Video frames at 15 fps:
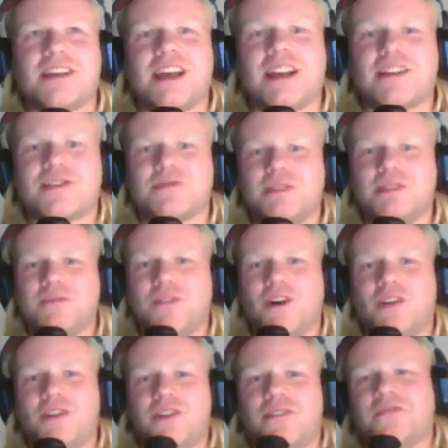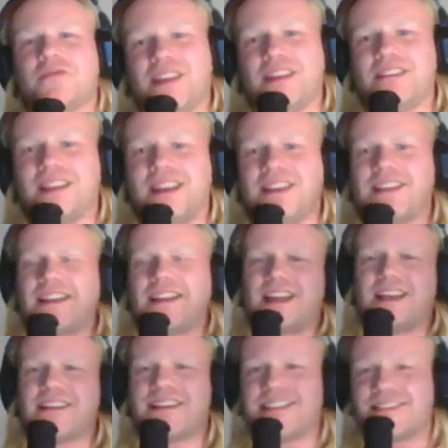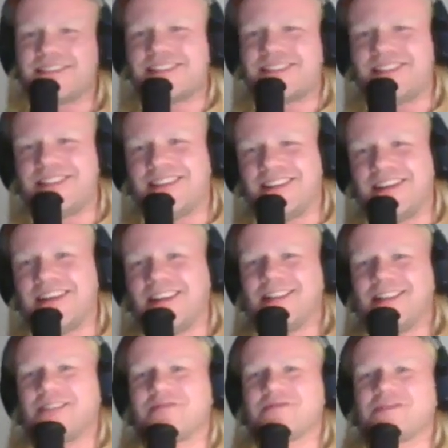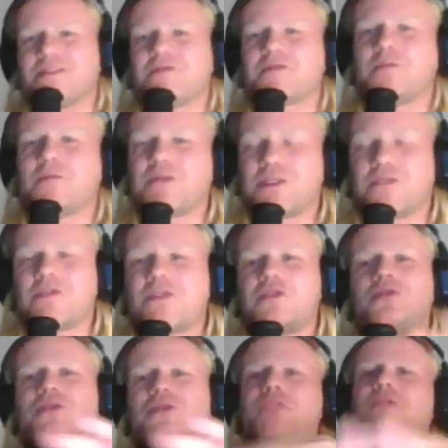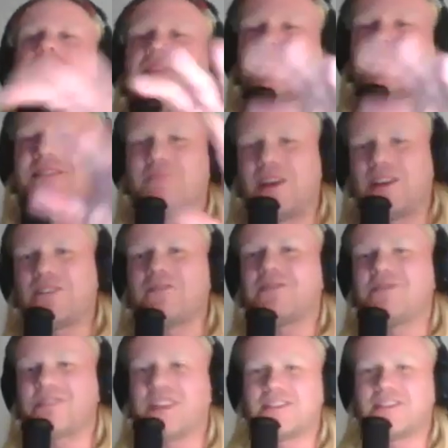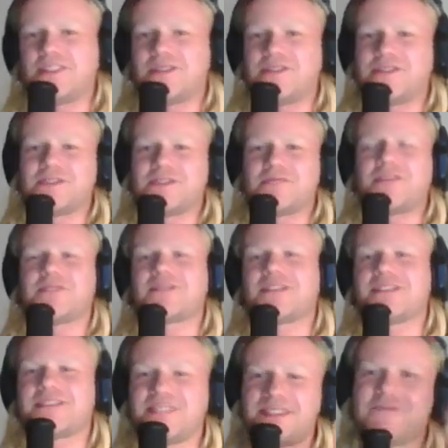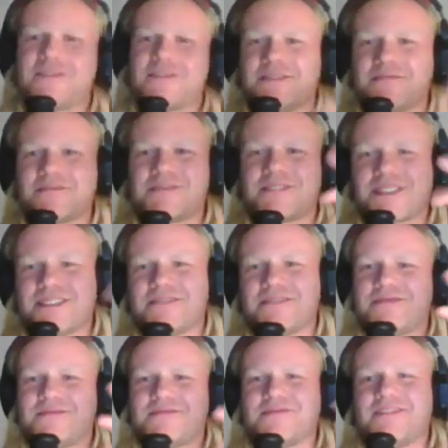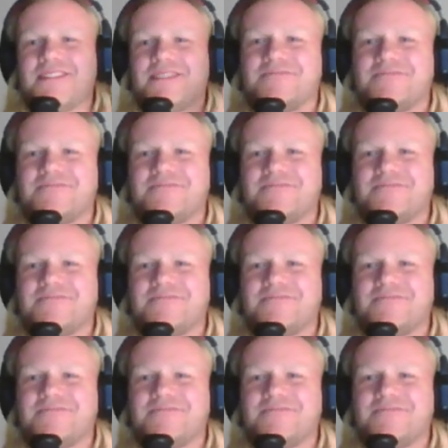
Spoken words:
I actually thought of, and like I can see those points. Although your defense is better than Dirk's because his defense was kind of yeah.